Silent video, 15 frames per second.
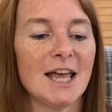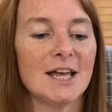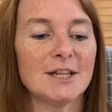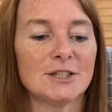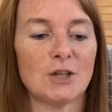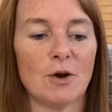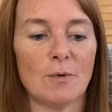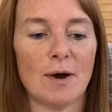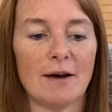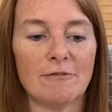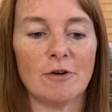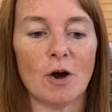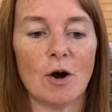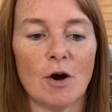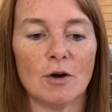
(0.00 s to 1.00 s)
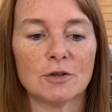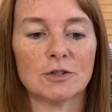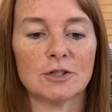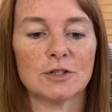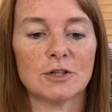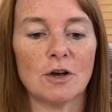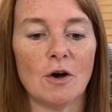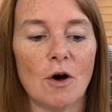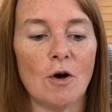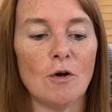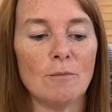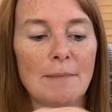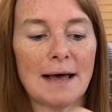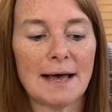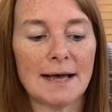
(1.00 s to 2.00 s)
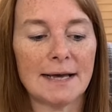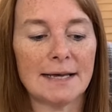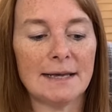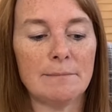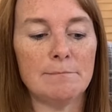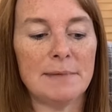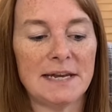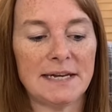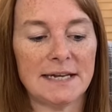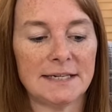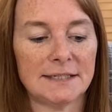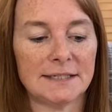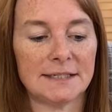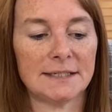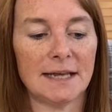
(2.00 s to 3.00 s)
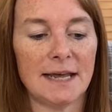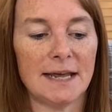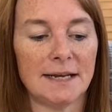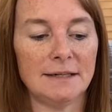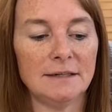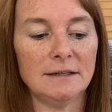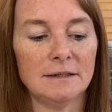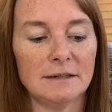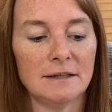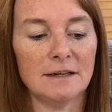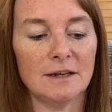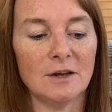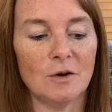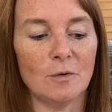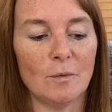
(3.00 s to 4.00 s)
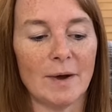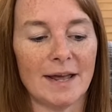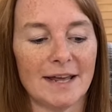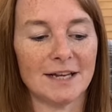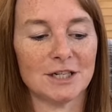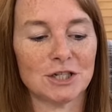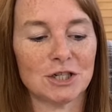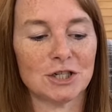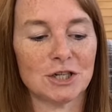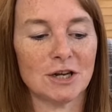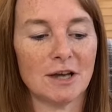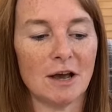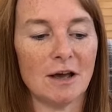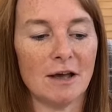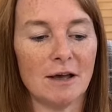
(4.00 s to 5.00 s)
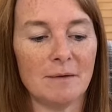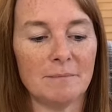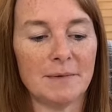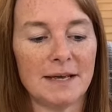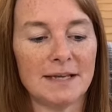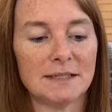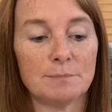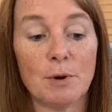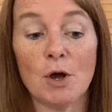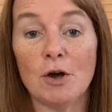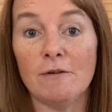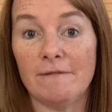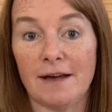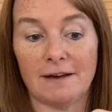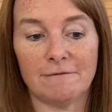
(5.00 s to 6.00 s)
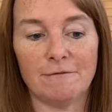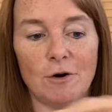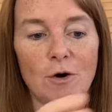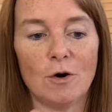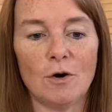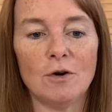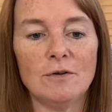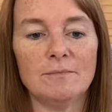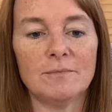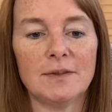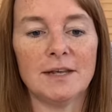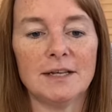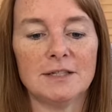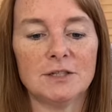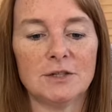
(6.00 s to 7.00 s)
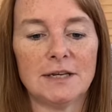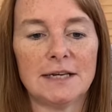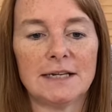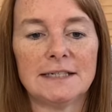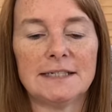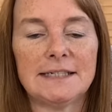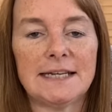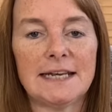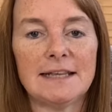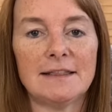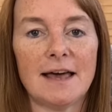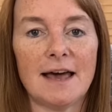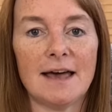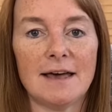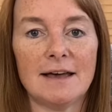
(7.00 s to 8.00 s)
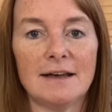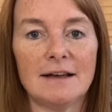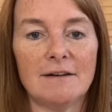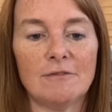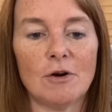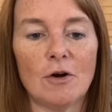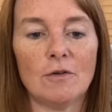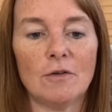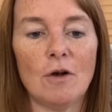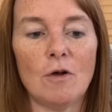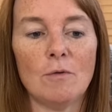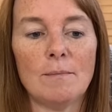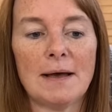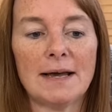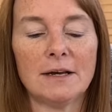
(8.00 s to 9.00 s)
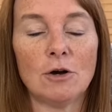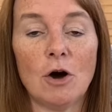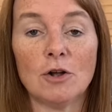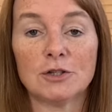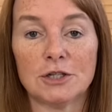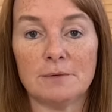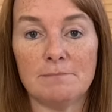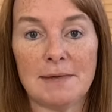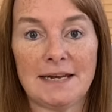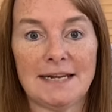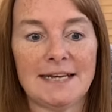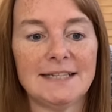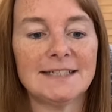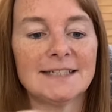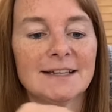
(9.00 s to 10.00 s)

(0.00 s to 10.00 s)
So I've got all my minis in, which it's perfect for. So you can see there, I've got all my cotton minis.